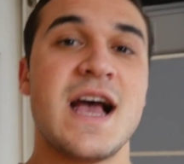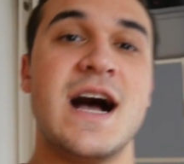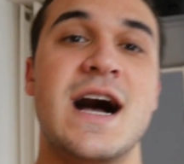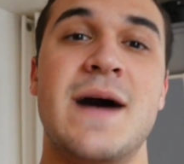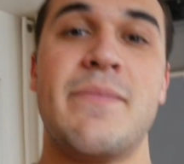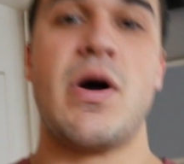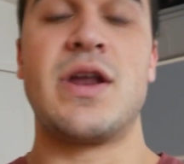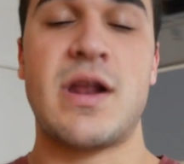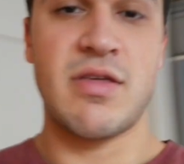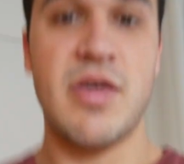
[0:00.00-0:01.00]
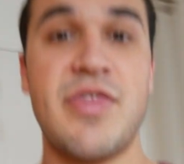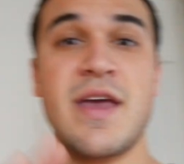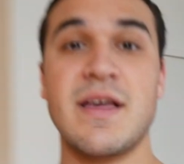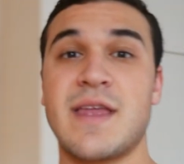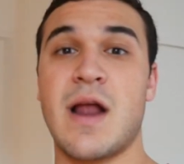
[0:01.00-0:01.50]
Um, another
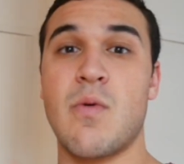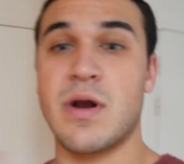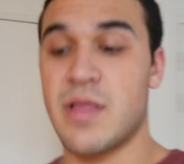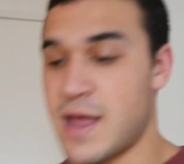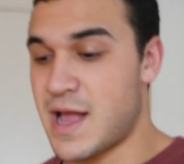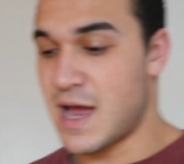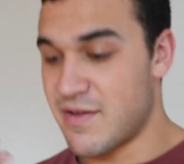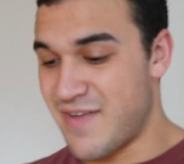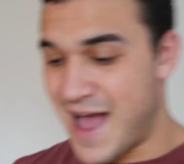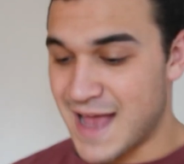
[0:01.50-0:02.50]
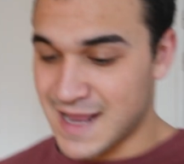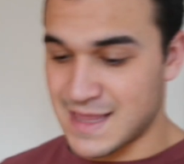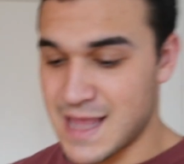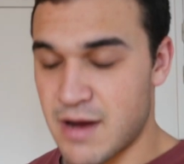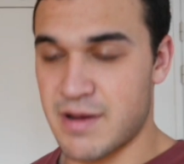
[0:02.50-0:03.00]
thing that I want to like kind of add in
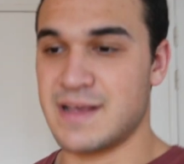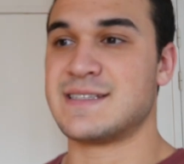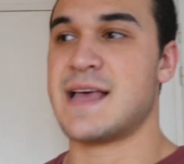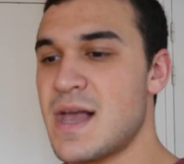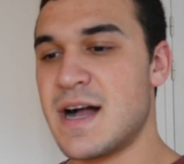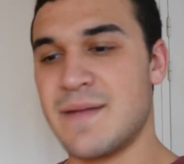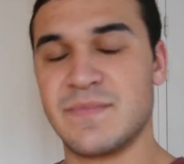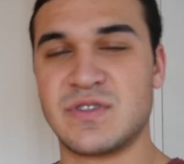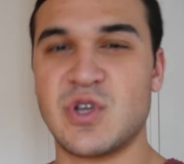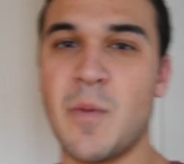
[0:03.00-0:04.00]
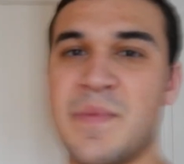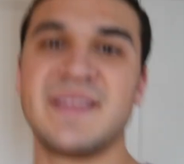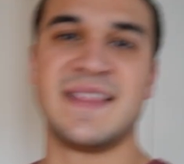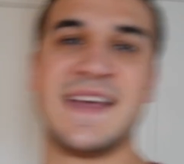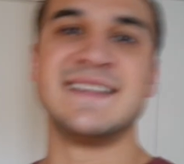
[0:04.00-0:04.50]
there is that um, don't be
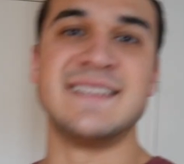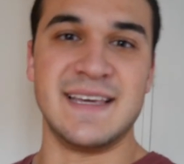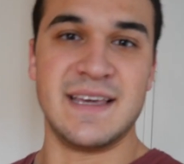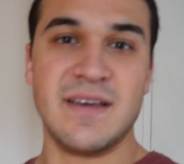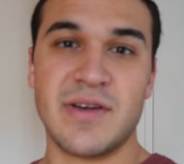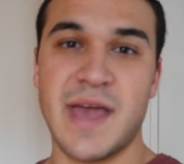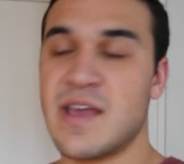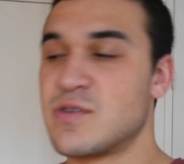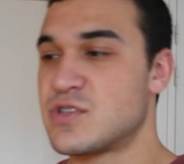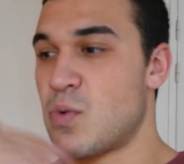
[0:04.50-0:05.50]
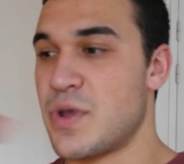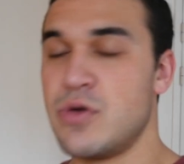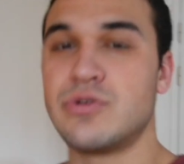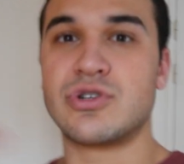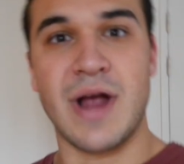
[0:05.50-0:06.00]
lazy. Okay, so when
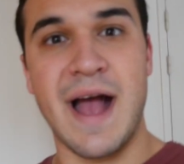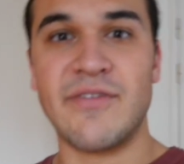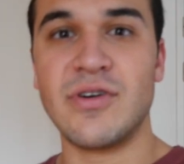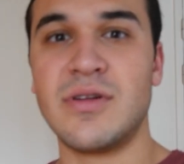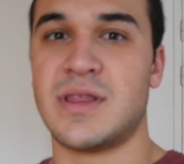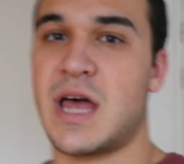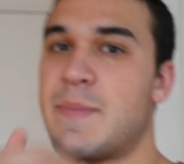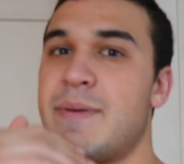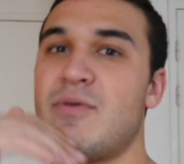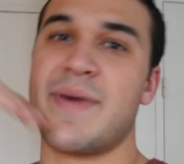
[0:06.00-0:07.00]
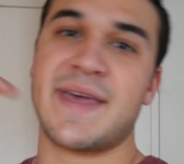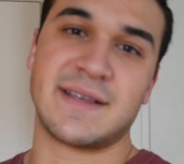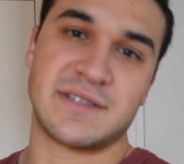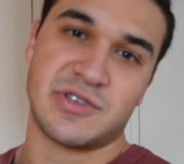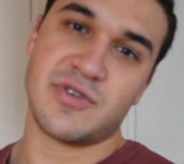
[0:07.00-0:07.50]
you travel, a lot of people make
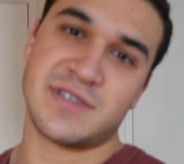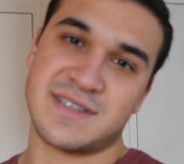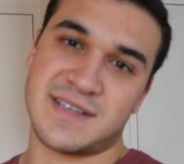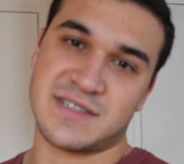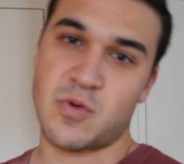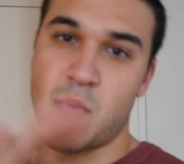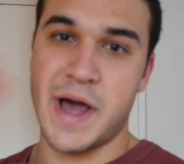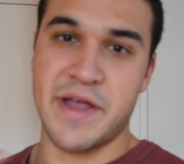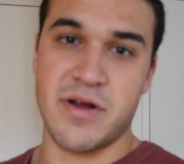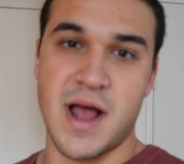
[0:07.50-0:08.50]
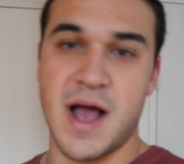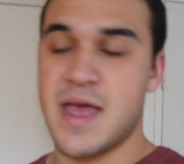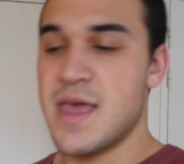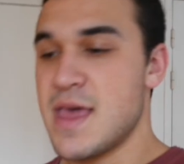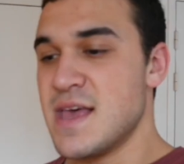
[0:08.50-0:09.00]
excuses as to why you're
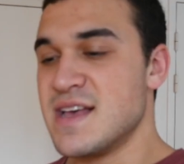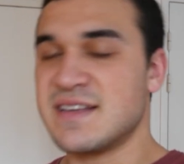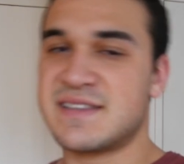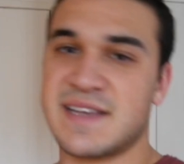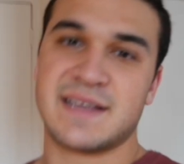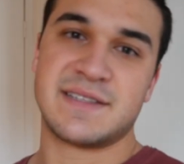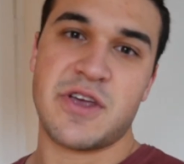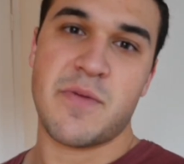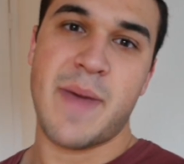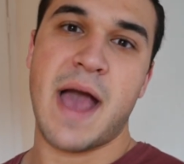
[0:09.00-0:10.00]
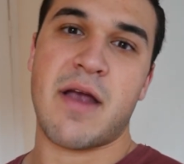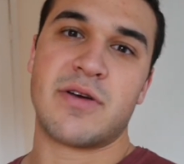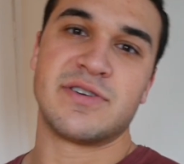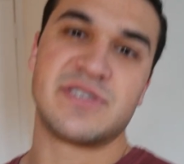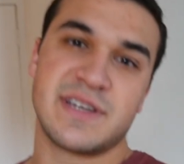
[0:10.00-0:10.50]
not sticking to your
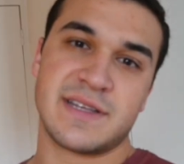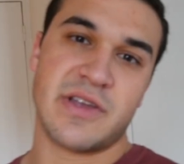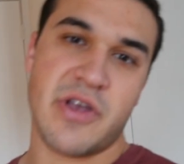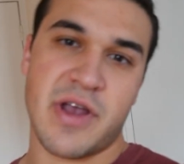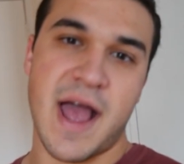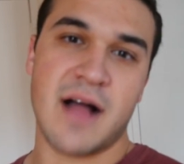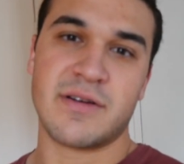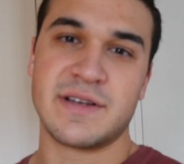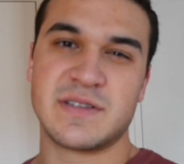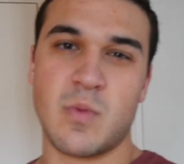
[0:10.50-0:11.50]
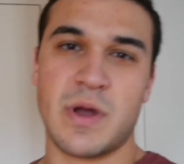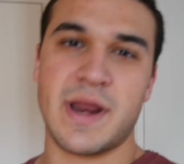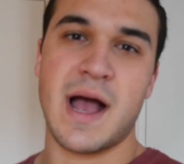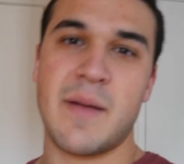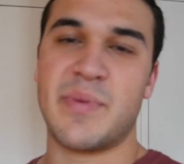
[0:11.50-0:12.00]
macros, sticking to your calories and
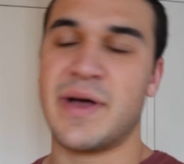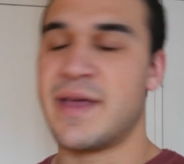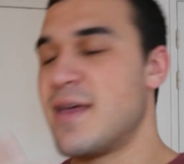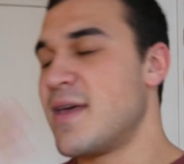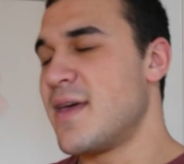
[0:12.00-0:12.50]
whatnot. But